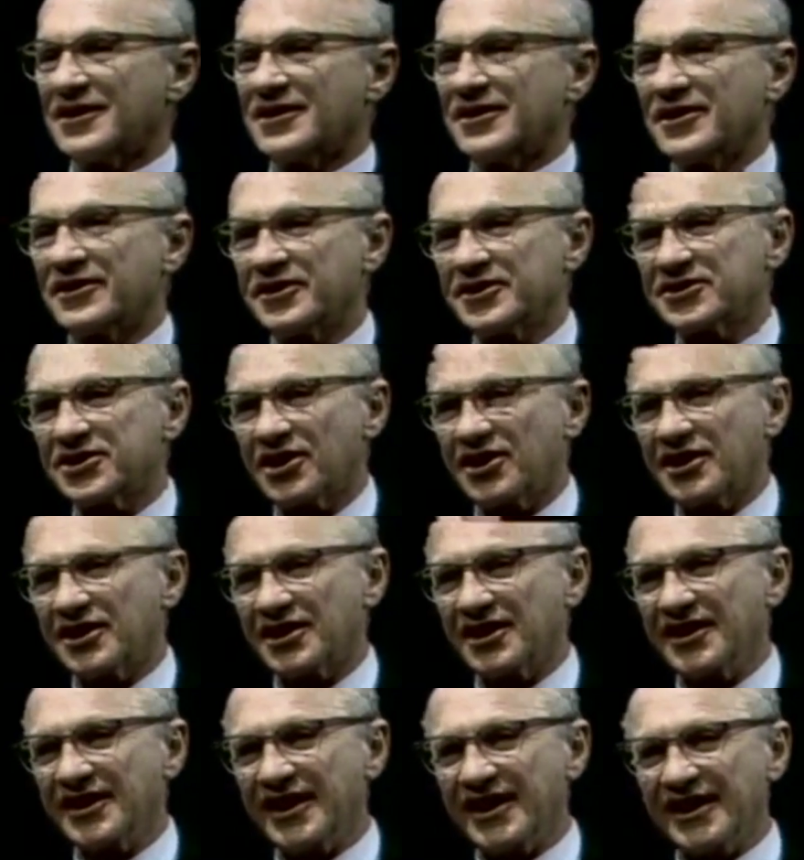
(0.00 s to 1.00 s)
There is
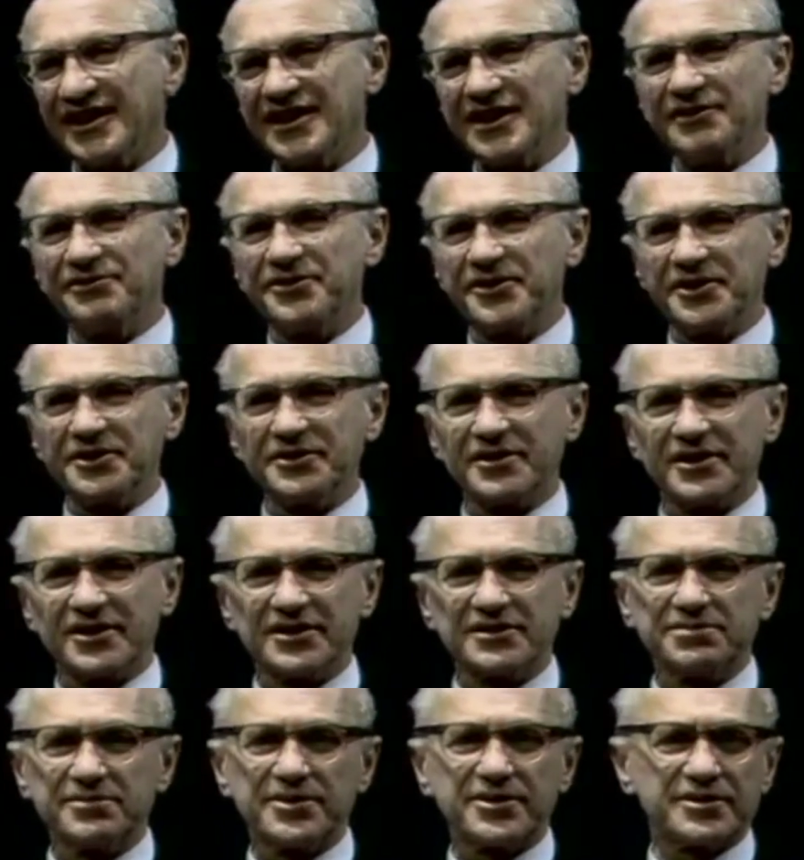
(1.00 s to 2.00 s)
hardly any view that
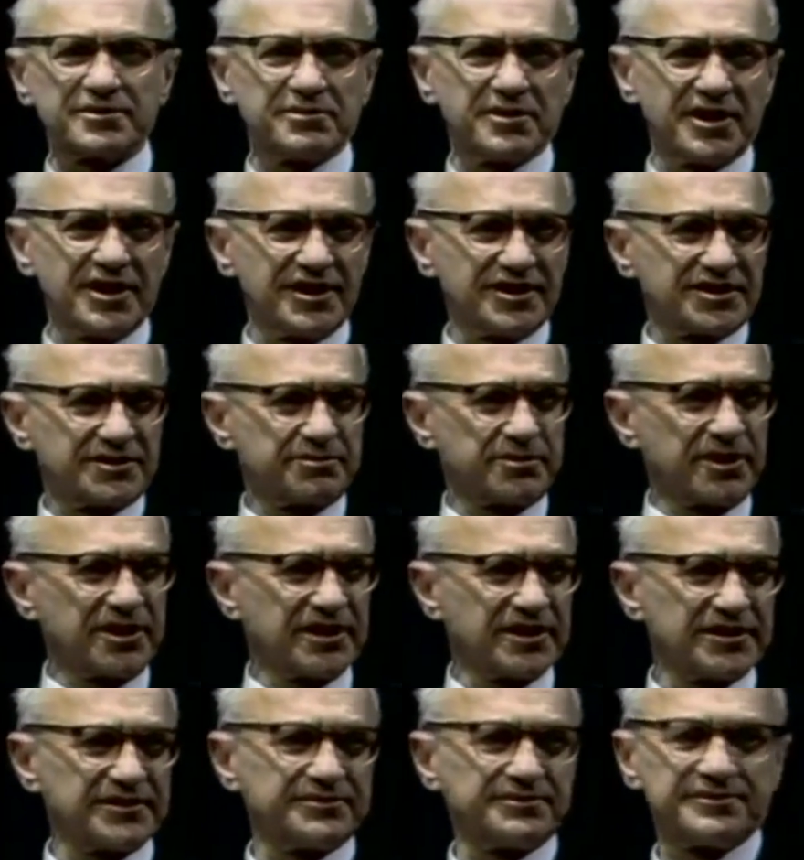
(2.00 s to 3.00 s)
is more
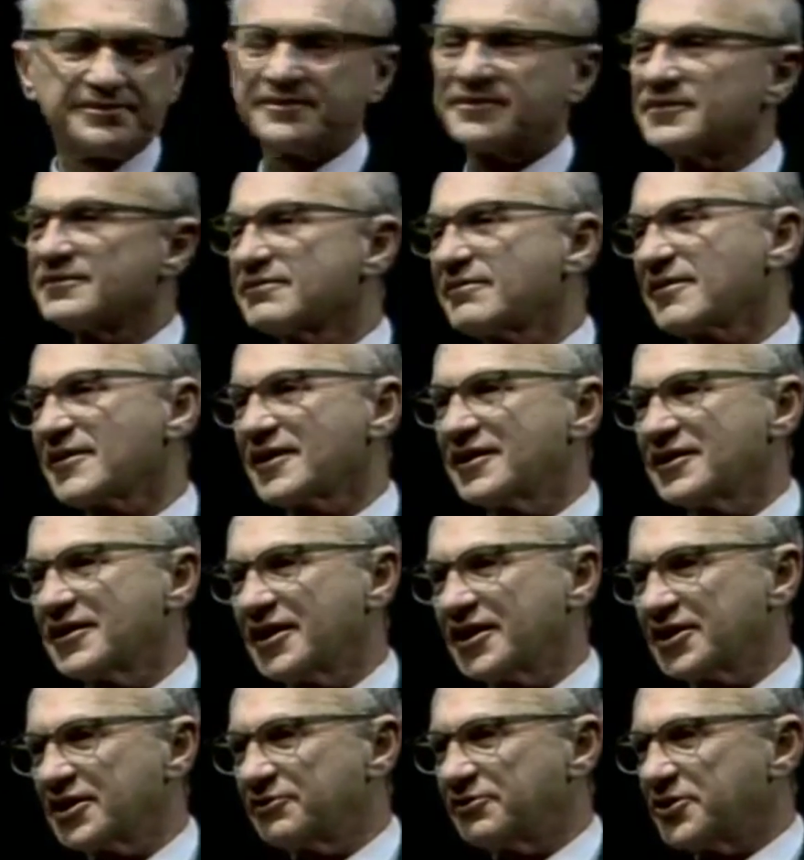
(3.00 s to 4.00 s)
widespread
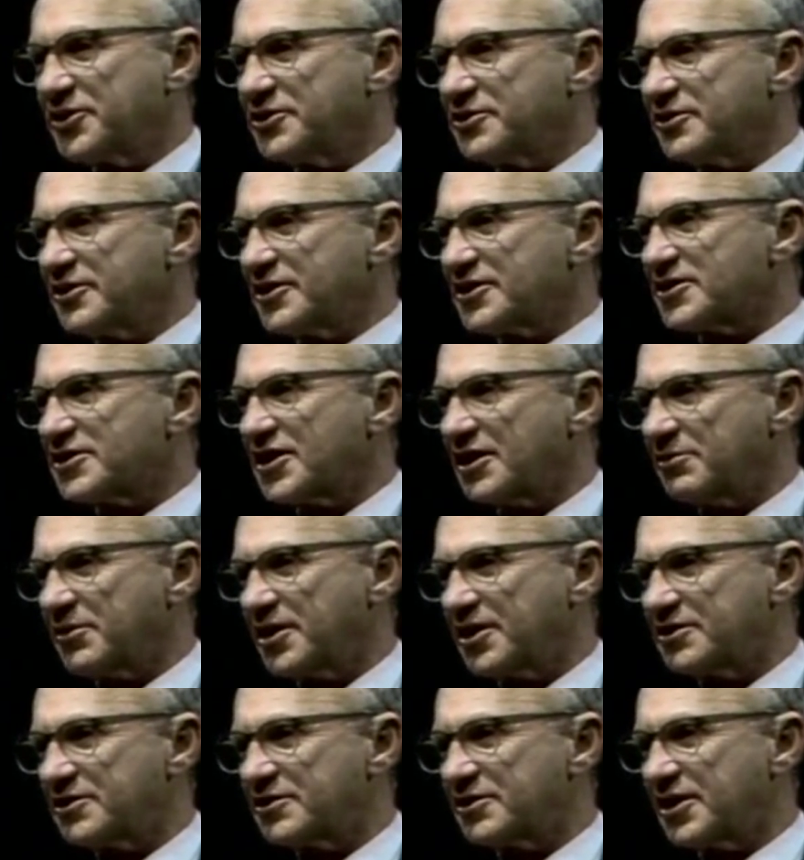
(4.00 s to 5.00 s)
than the view that
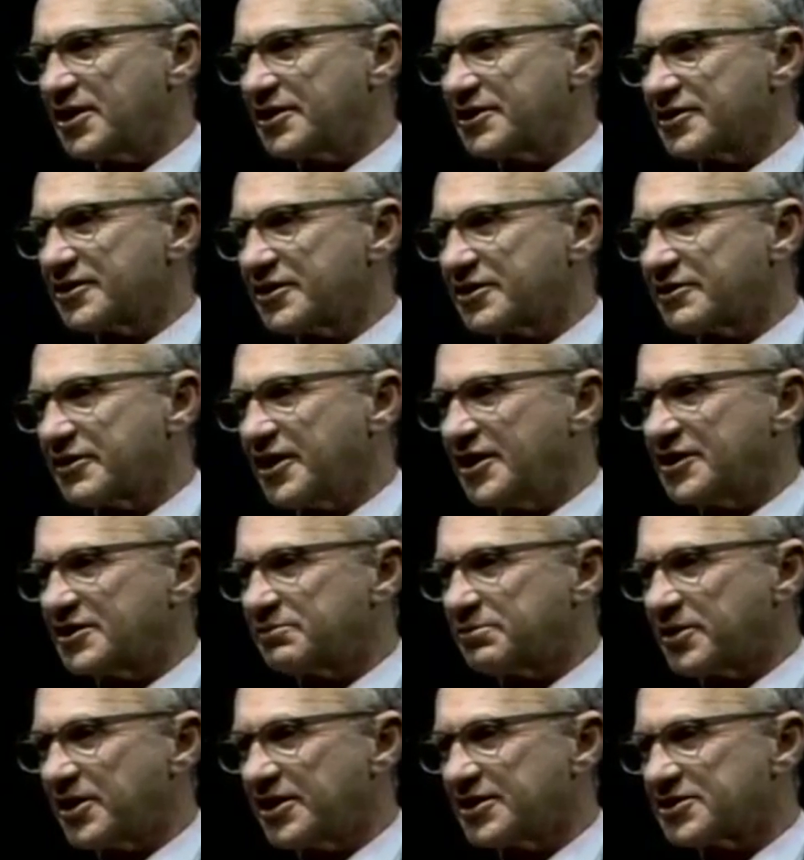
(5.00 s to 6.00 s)
somehow or other the Great
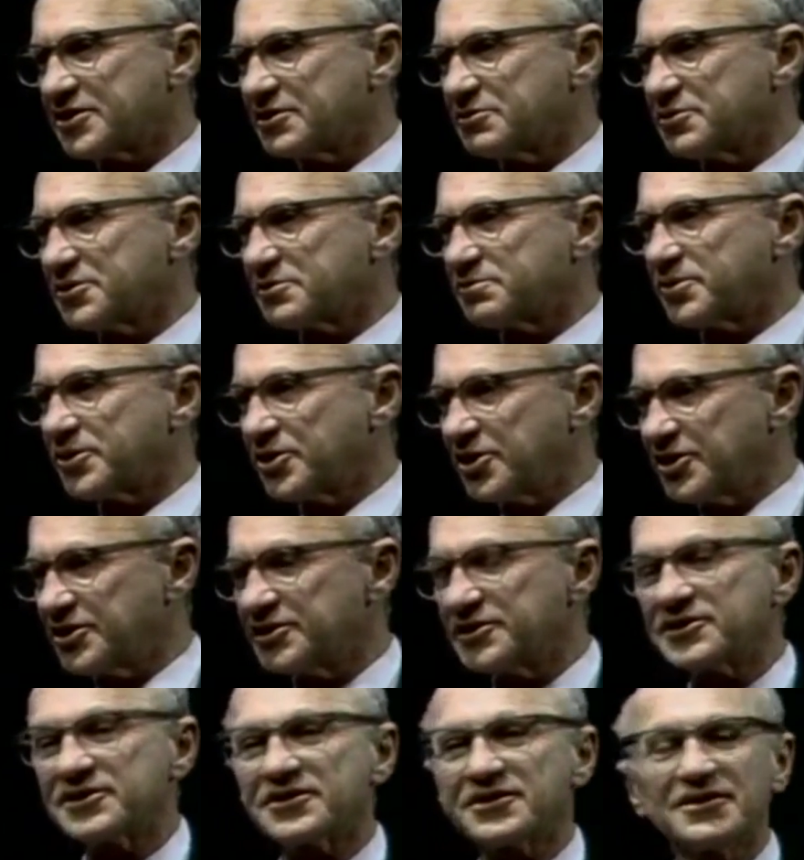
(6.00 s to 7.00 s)
Depression was
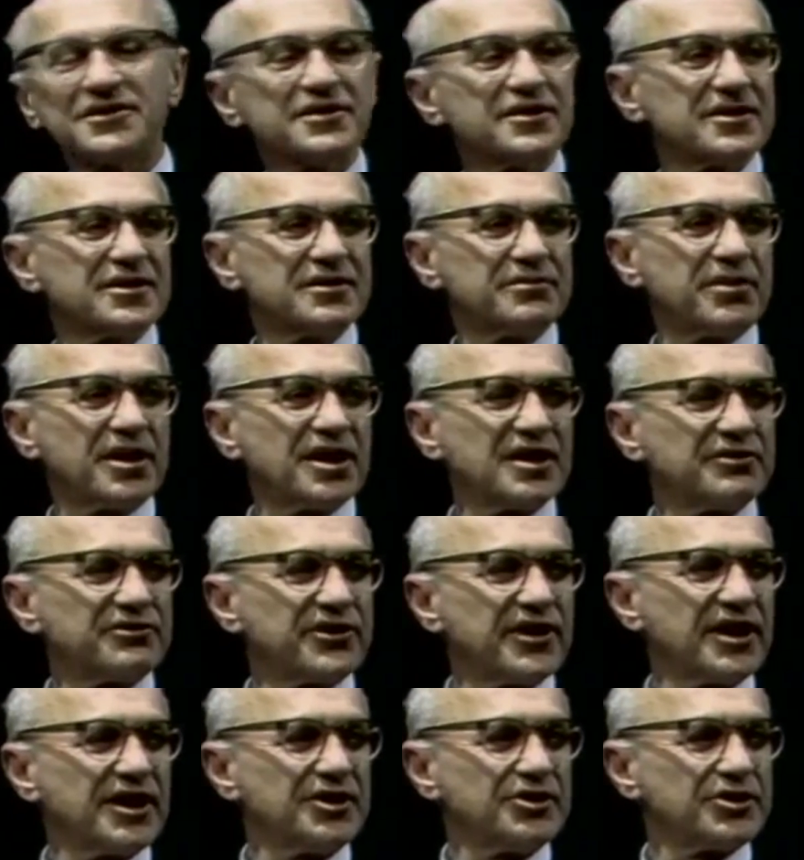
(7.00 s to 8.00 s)
produced by a
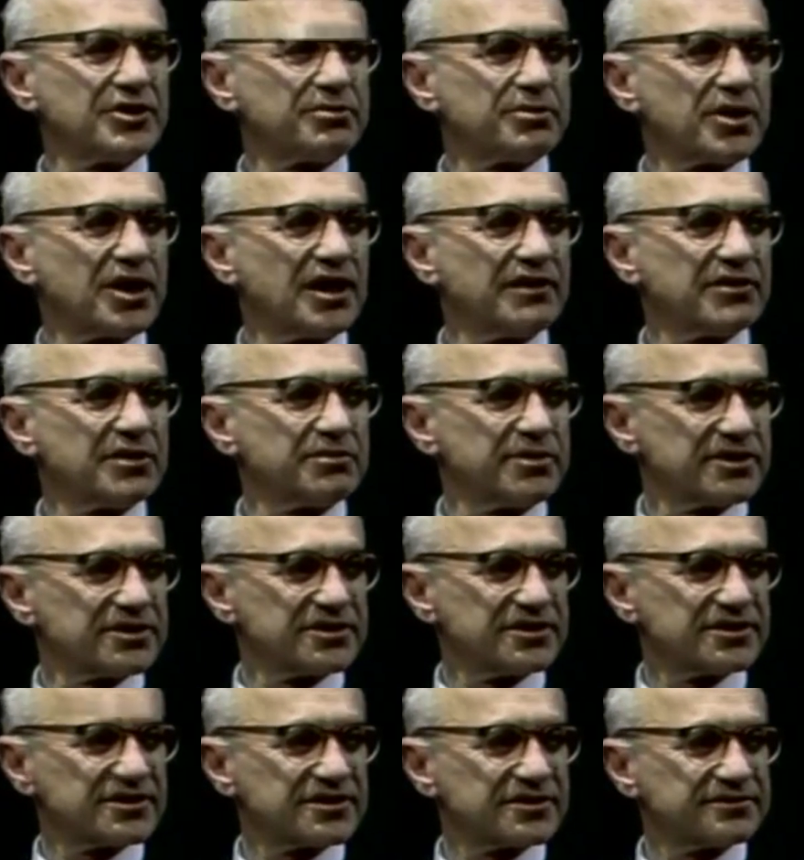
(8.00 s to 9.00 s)
failure of private
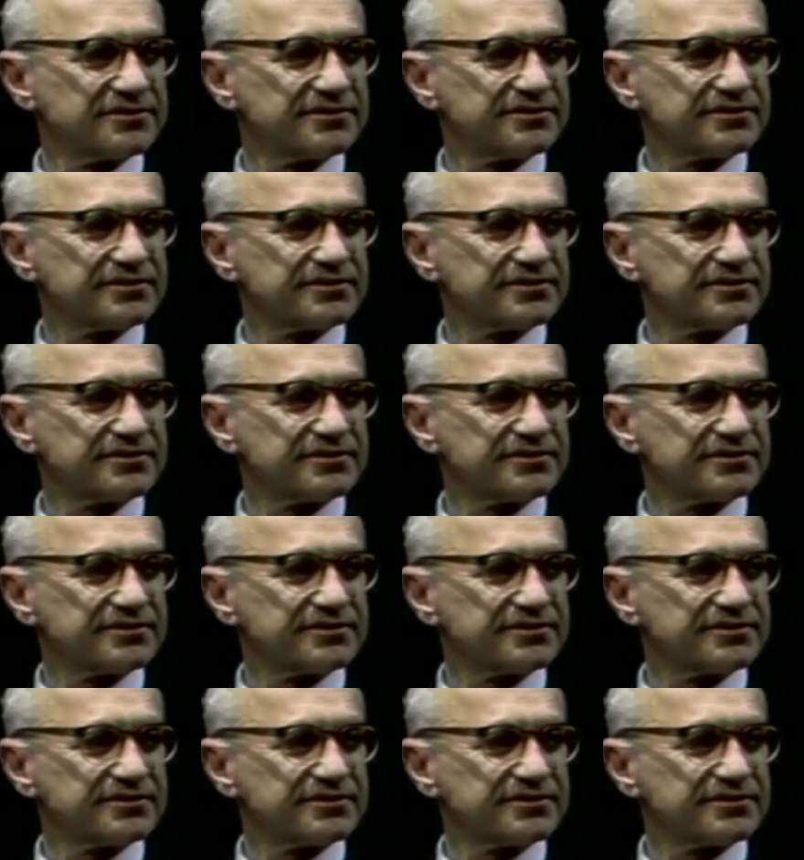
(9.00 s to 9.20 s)
business.